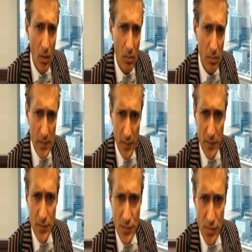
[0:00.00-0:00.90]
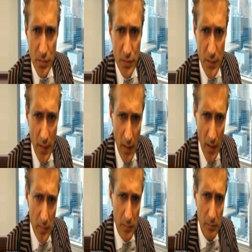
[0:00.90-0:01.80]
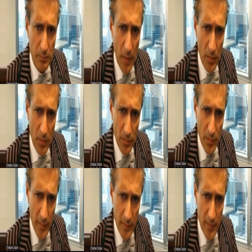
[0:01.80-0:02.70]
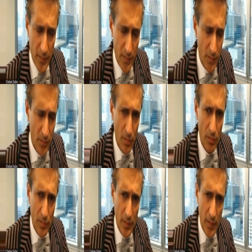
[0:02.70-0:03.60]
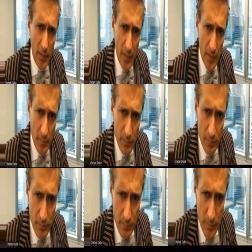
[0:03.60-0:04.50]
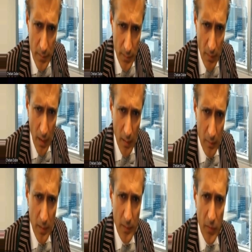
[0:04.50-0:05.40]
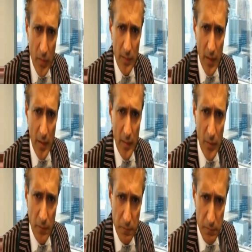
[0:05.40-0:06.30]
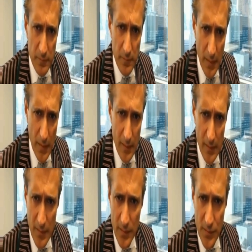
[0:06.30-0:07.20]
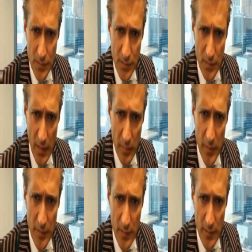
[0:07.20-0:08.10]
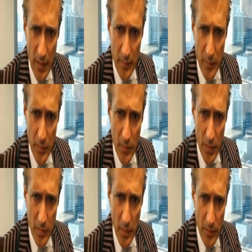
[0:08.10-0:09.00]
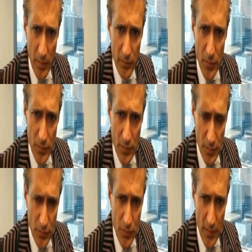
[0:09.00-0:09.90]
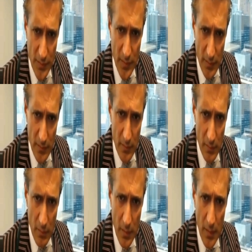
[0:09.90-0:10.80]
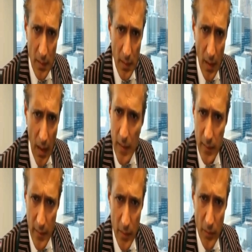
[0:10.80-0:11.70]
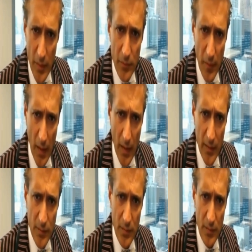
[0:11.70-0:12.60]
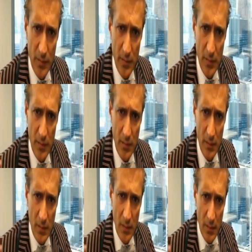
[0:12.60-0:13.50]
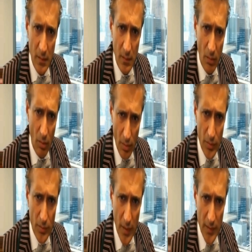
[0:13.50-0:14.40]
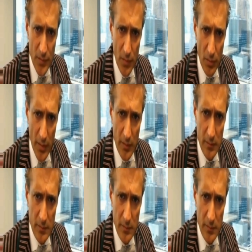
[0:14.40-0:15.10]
Well, there is truth, Paolo, to this. We're living in a times of this digital Darwinistic time that we talked about. You have your choices. You either innovate fast or you die slowly.